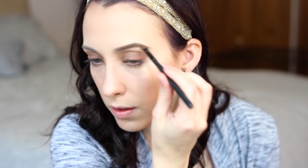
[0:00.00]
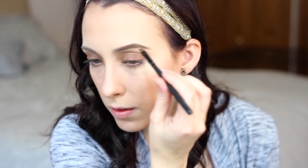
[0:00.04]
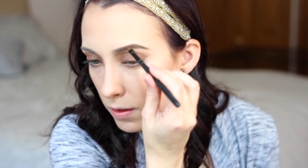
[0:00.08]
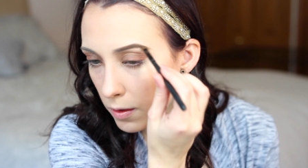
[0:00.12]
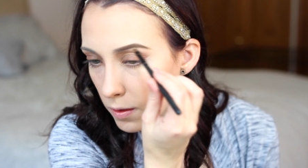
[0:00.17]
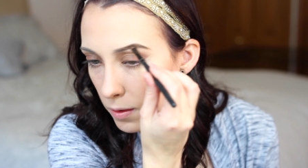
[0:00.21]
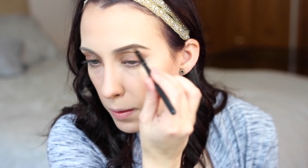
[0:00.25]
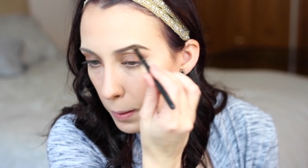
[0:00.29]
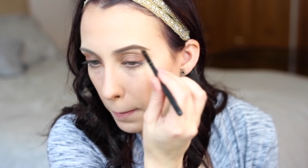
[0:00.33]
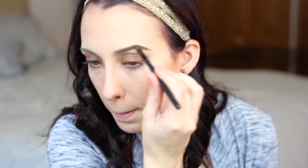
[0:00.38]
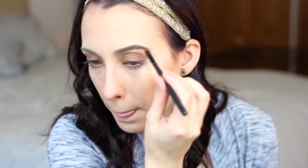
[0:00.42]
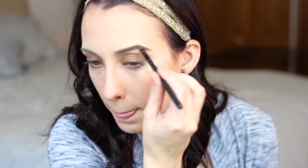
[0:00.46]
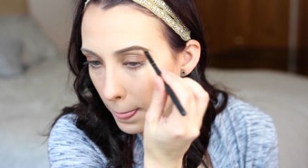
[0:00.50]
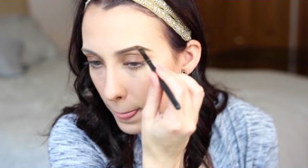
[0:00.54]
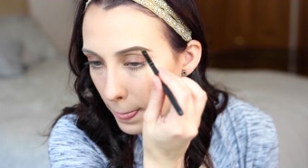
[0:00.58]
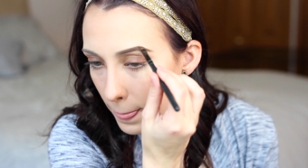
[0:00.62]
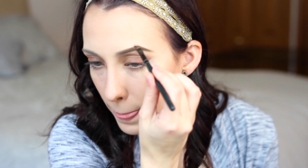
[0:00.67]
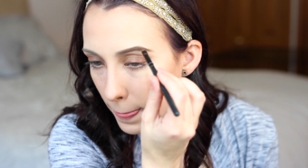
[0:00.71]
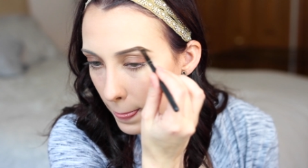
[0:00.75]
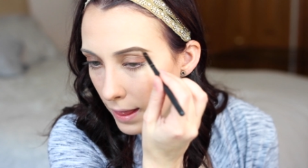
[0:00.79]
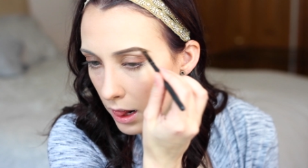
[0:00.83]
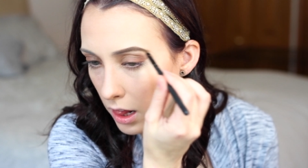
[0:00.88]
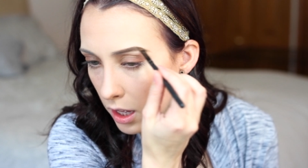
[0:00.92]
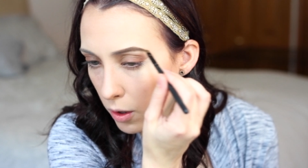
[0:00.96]
and I'm
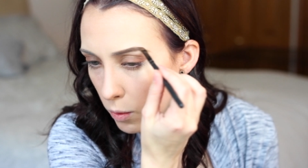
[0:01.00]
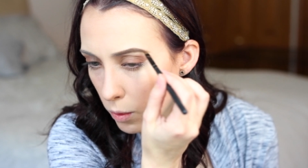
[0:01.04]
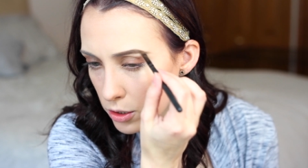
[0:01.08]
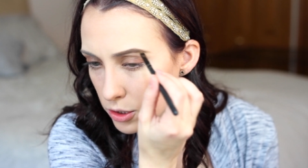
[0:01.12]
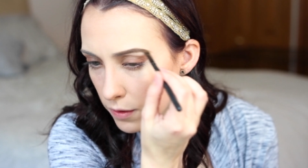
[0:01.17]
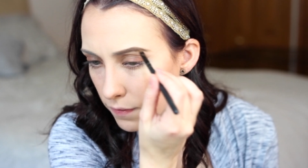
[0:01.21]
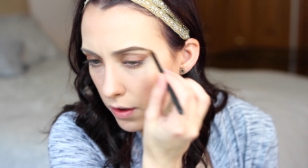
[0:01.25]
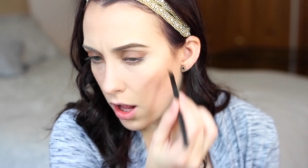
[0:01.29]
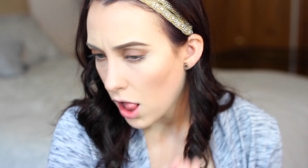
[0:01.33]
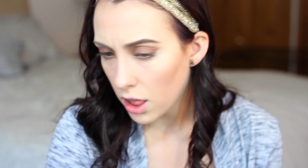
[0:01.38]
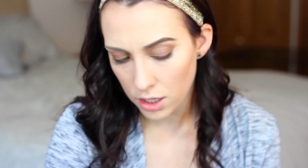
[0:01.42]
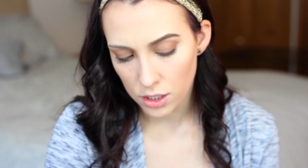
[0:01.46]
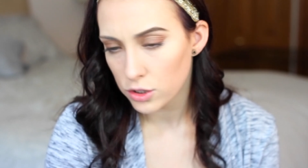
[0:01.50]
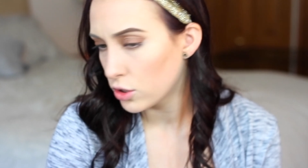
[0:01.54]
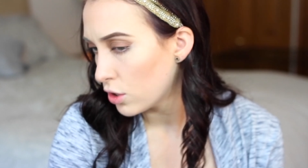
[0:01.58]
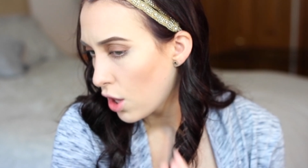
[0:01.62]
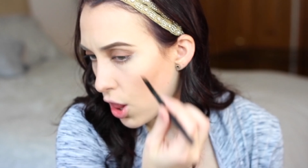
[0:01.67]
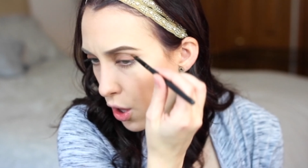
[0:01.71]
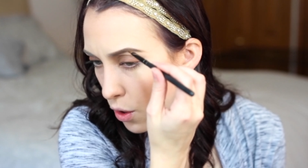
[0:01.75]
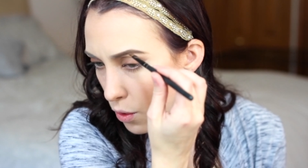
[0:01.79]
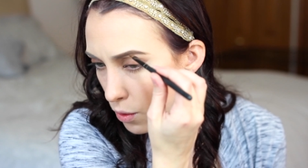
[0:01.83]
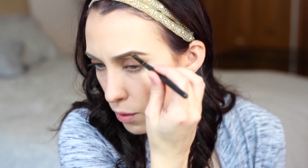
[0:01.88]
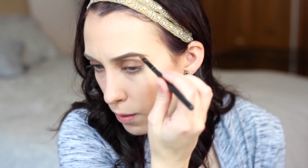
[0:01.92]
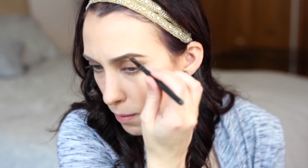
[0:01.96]
just using a
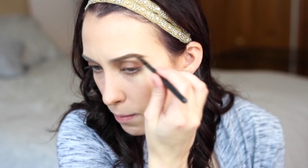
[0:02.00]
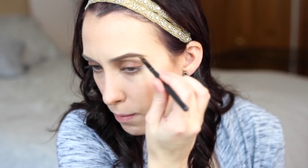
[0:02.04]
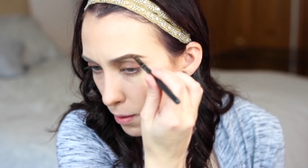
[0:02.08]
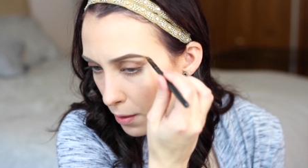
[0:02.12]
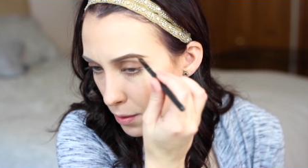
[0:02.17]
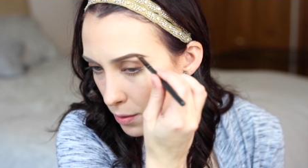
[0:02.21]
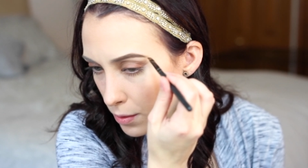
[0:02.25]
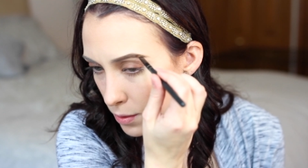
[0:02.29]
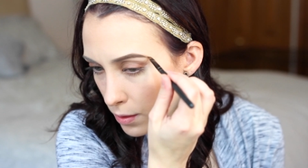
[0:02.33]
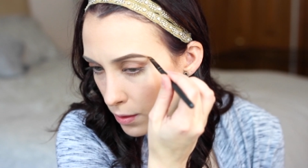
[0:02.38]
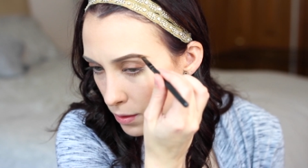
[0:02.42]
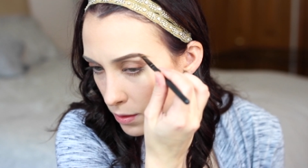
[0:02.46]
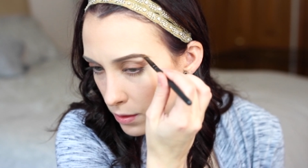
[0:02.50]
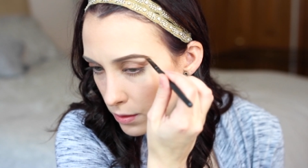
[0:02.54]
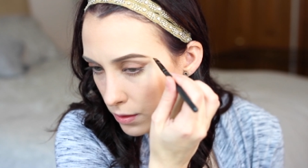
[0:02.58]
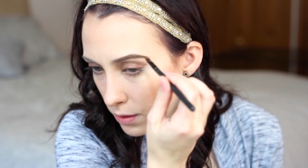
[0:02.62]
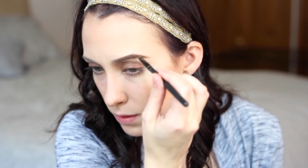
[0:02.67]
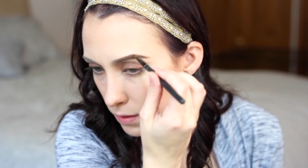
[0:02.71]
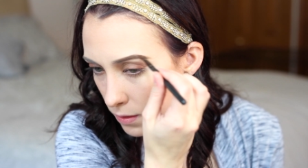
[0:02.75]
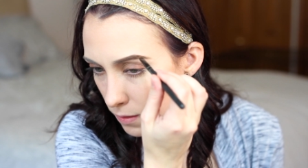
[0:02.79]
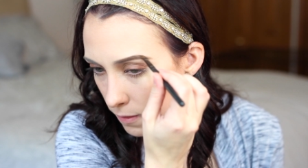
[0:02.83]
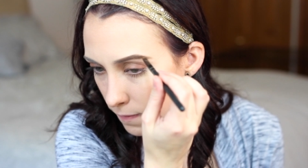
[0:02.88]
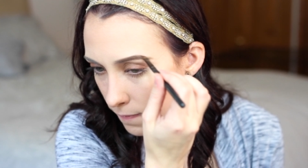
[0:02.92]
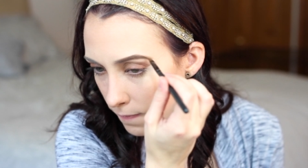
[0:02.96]
Sephora
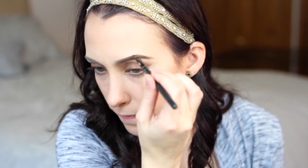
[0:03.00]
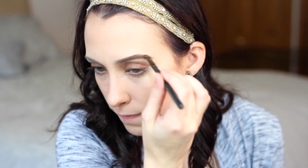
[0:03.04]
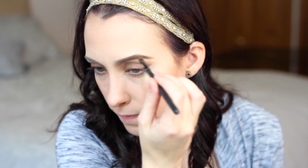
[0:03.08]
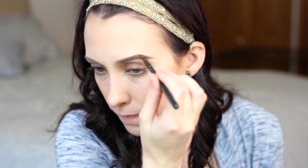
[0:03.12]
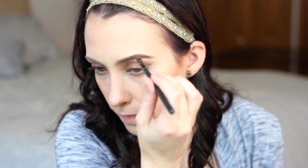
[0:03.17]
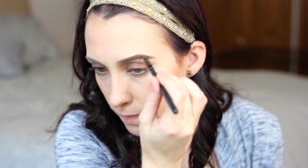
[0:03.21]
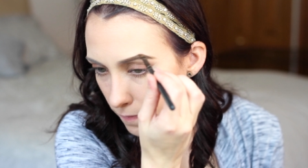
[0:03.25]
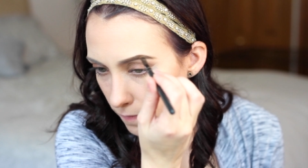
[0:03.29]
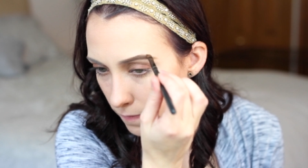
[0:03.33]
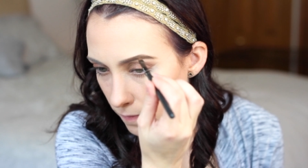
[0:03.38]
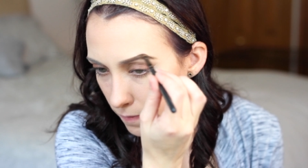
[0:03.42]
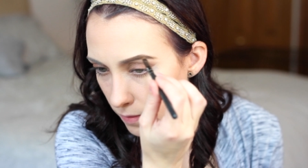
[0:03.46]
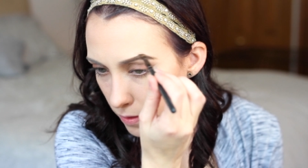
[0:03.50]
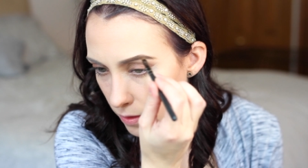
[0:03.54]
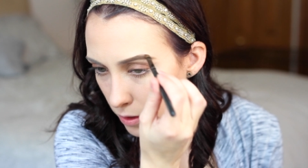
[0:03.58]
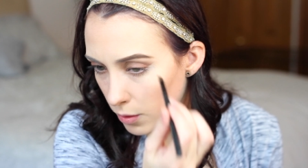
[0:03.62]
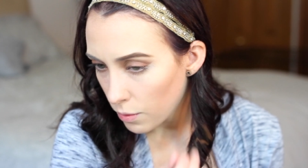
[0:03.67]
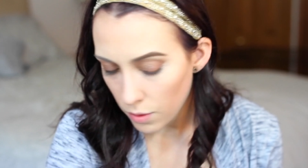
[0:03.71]
eyebrow brush